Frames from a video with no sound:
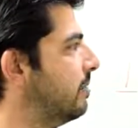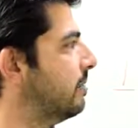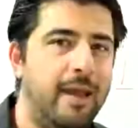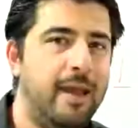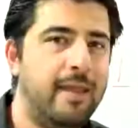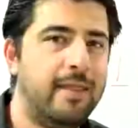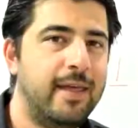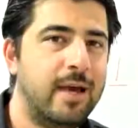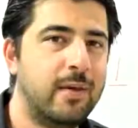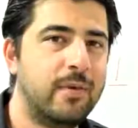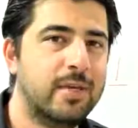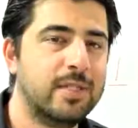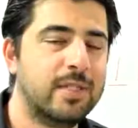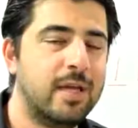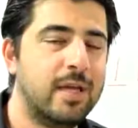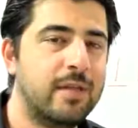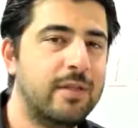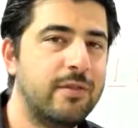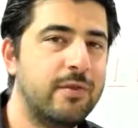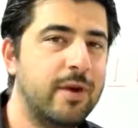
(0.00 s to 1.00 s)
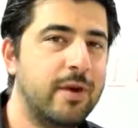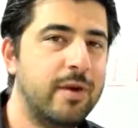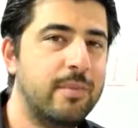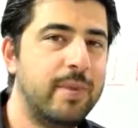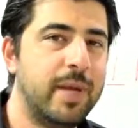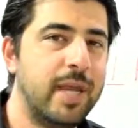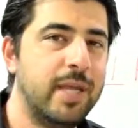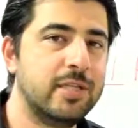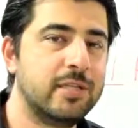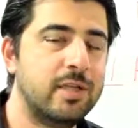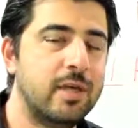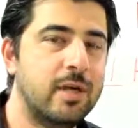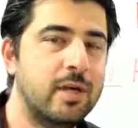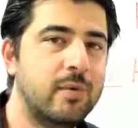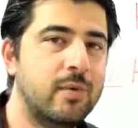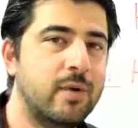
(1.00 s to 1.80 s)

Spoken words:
And that was done through a page-long